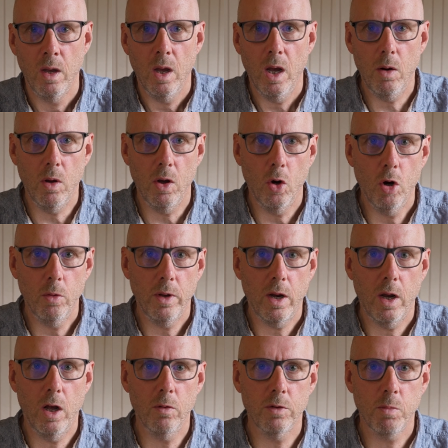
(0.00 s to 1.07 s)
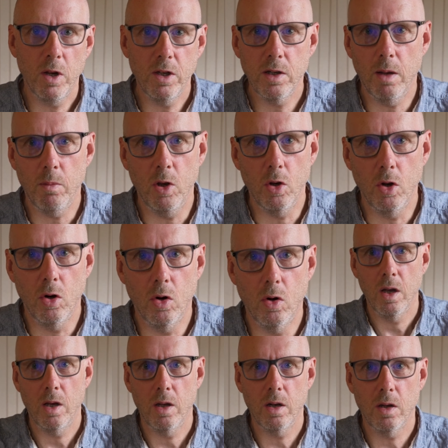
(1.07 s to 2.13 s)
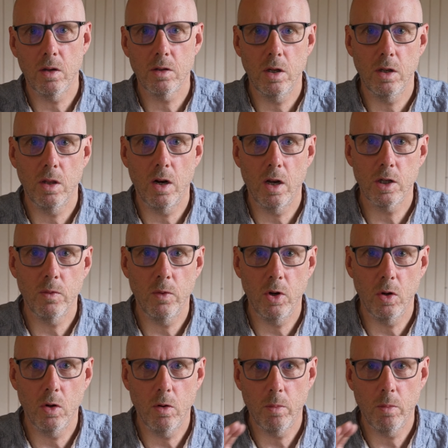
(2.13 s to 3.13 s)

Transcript: Anyway, I hope that helps. Please let me know, and I'll see you in the next video.